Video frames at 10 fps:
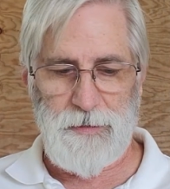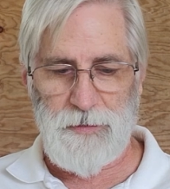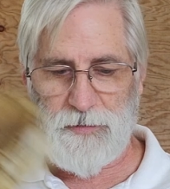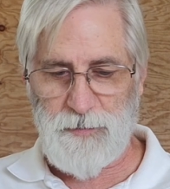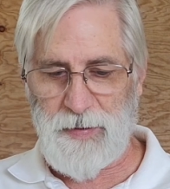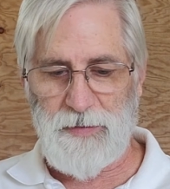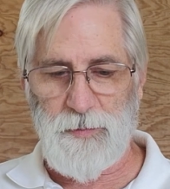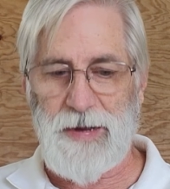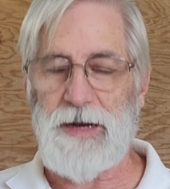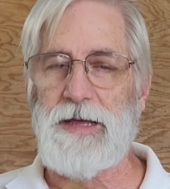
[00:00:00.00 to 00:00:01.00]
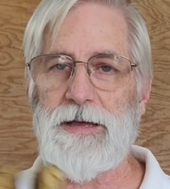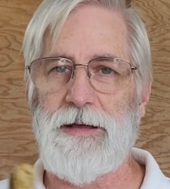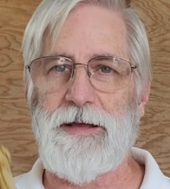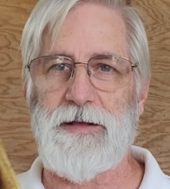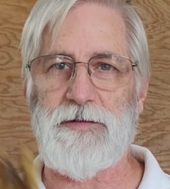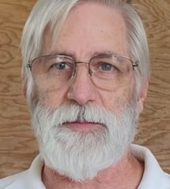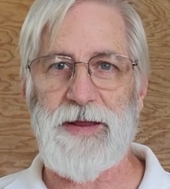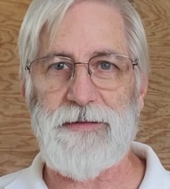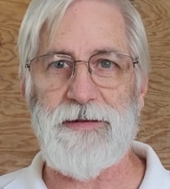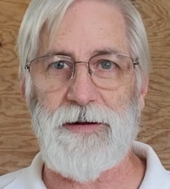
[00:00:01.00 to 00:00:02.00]
spend the money, get some
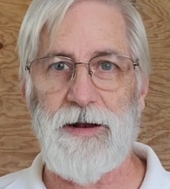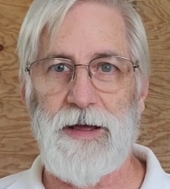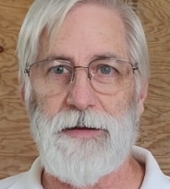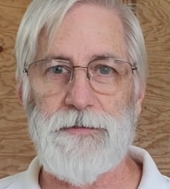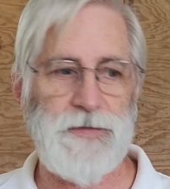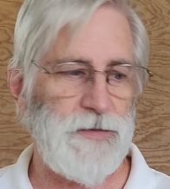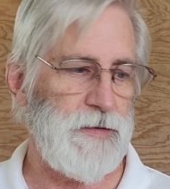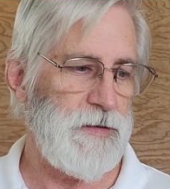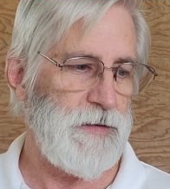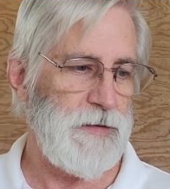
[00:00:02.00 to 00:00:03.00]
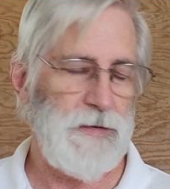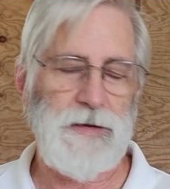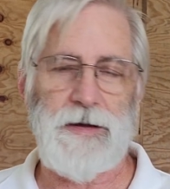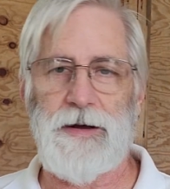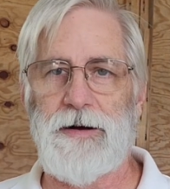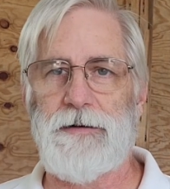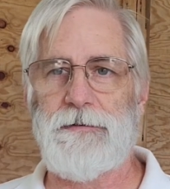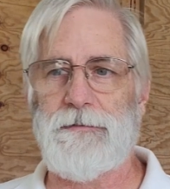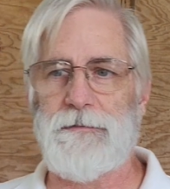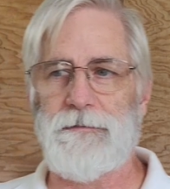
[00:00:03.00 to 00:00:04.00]
decent gloves. The
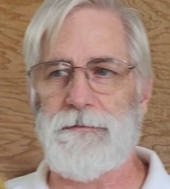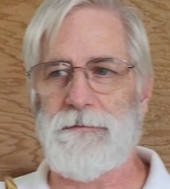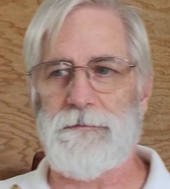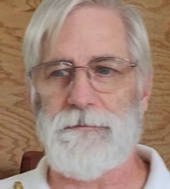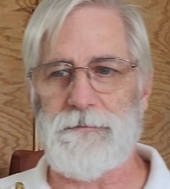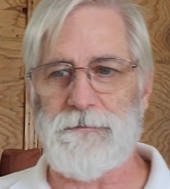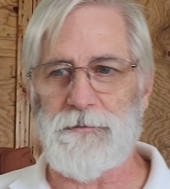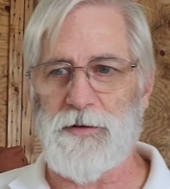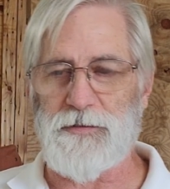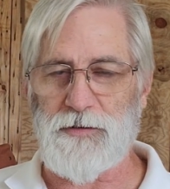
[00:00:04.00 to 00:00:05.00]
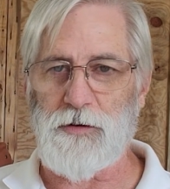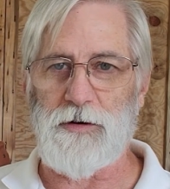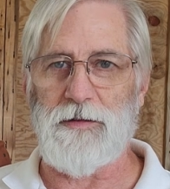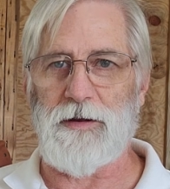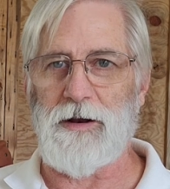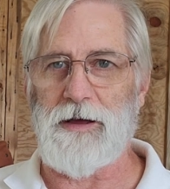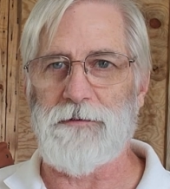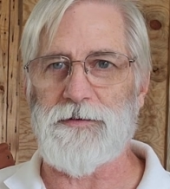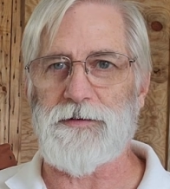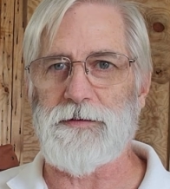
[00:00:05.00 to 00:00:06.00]
suit and the
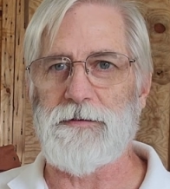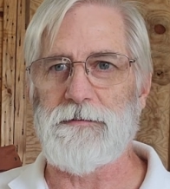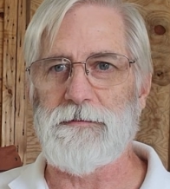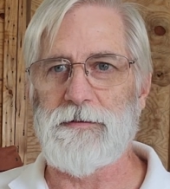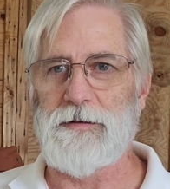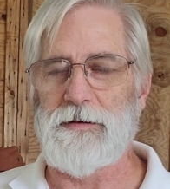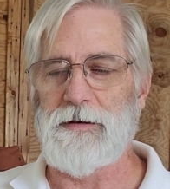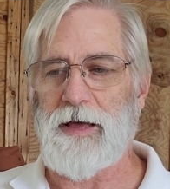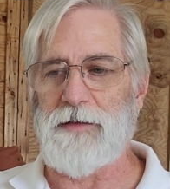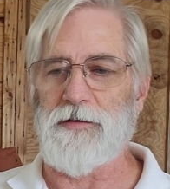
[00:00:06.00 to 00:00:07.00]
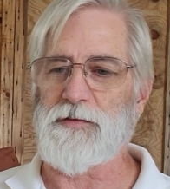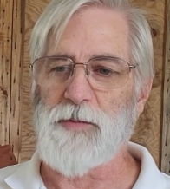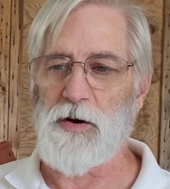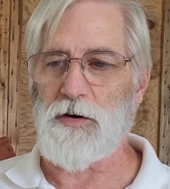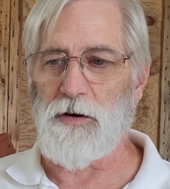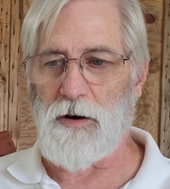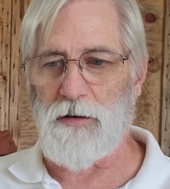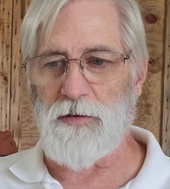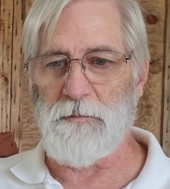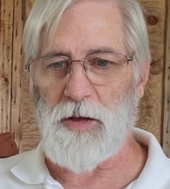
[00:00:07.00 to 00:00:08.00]
gloves and the smoker are
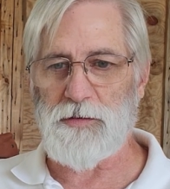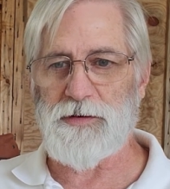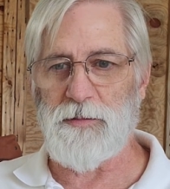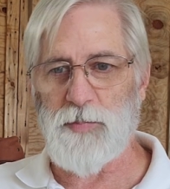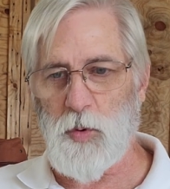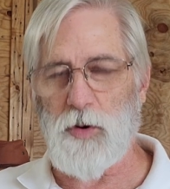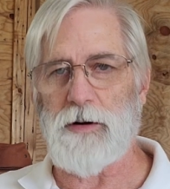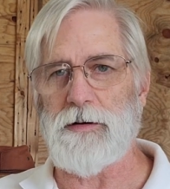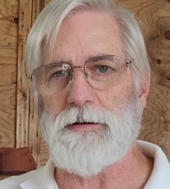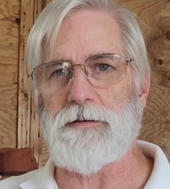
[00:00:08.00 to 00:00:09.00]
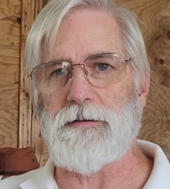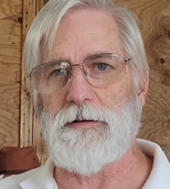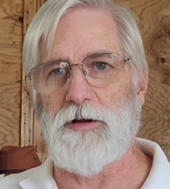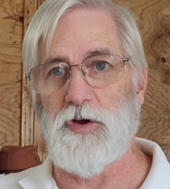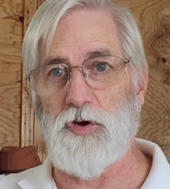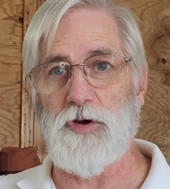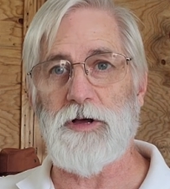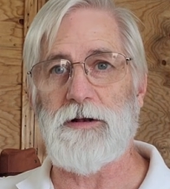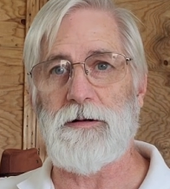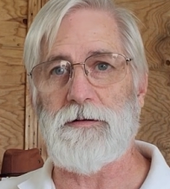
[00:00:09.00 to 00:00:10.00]
the most important good